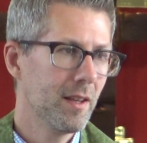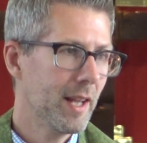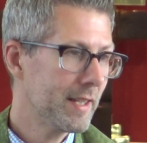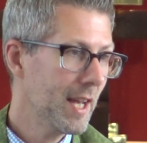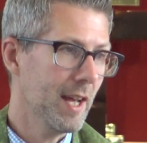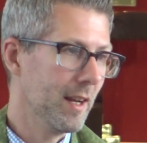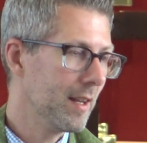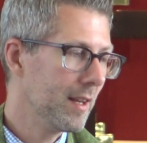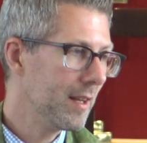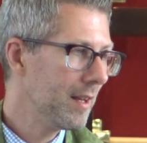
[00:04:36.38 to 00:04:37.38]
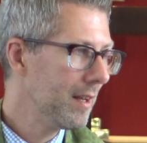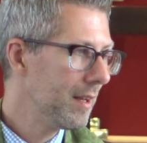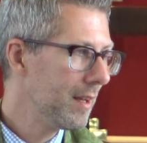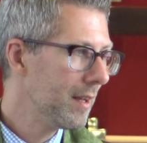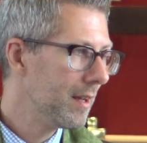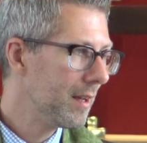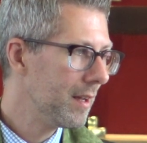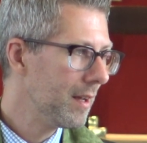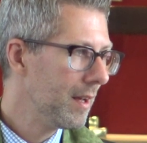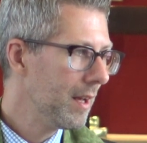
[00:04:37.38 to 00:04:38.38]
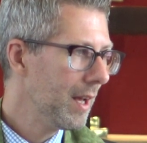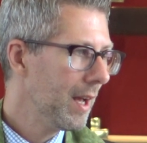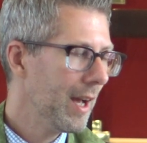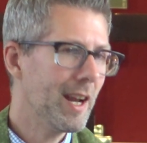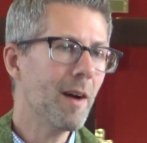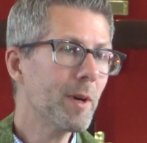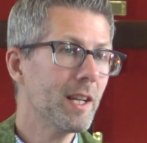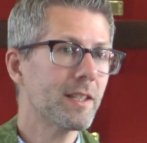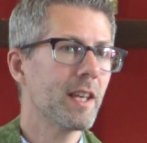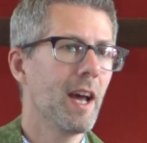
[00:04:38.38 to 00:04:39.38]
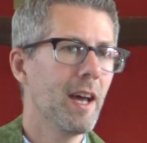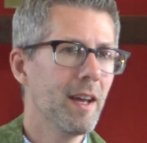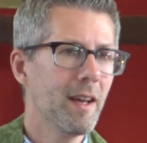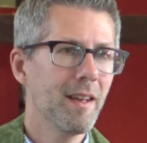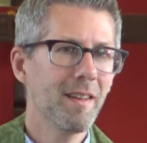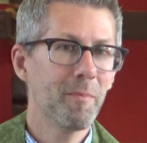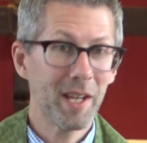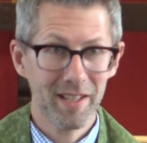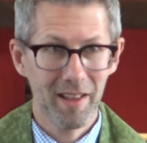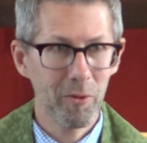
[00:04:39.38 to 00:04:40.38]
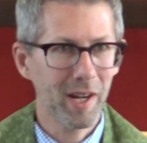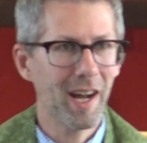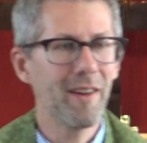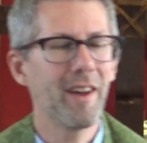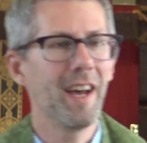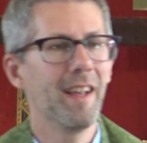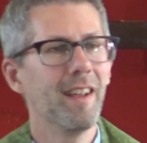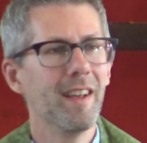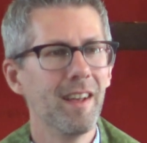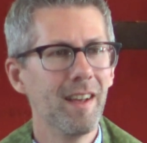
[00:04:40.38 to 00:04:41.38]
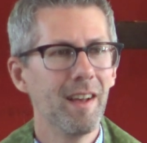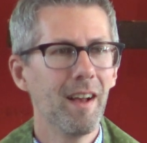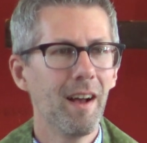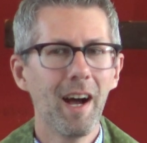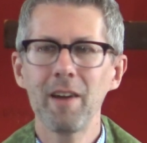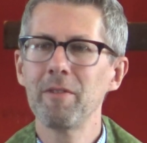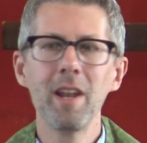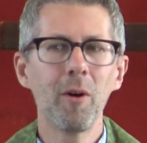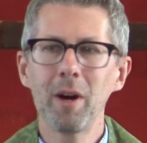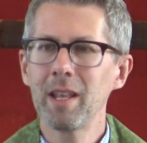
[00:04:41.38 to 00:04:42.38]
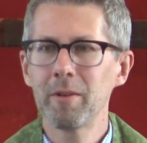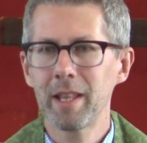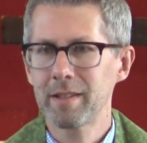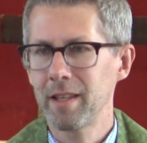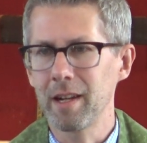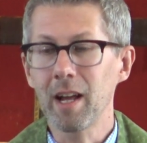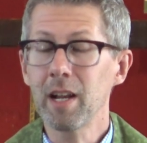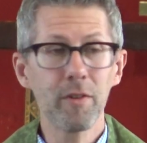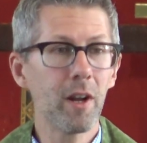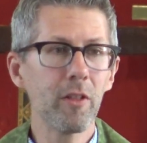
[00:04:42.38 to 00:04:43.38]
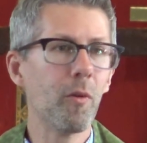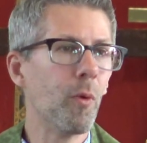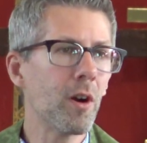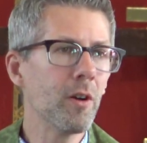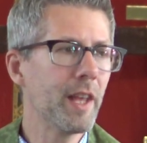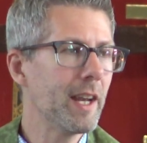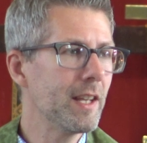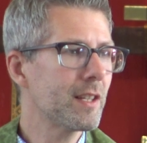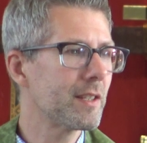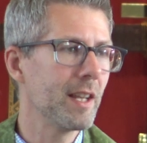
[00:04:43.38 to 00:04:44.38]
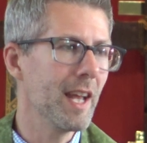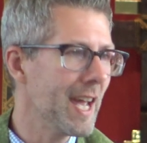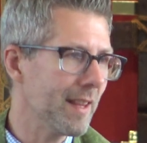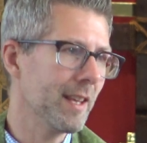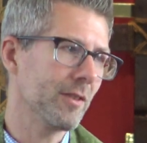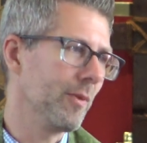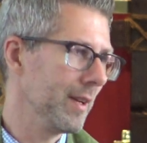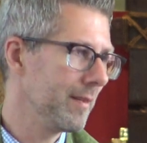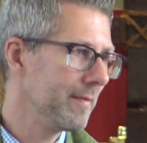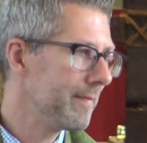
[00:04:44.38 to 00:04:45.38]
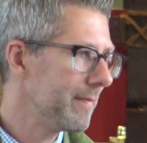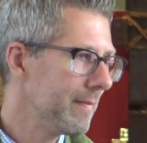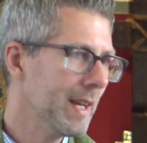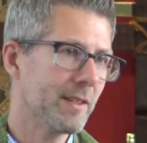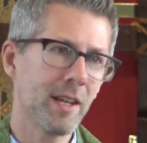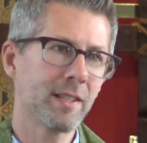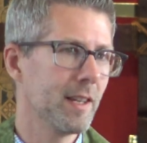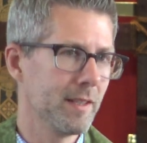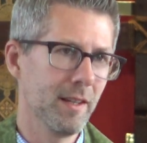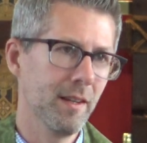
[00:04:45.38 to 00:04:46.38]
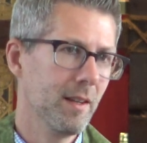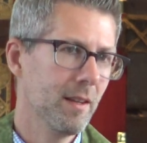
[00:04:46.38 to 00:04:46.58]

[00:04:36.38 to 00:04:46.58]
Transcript: That's it. And I'm going to say, based on the week I've had, I have no idea what that's like. I don't even know the world that is because it ain't this one. It just isn't.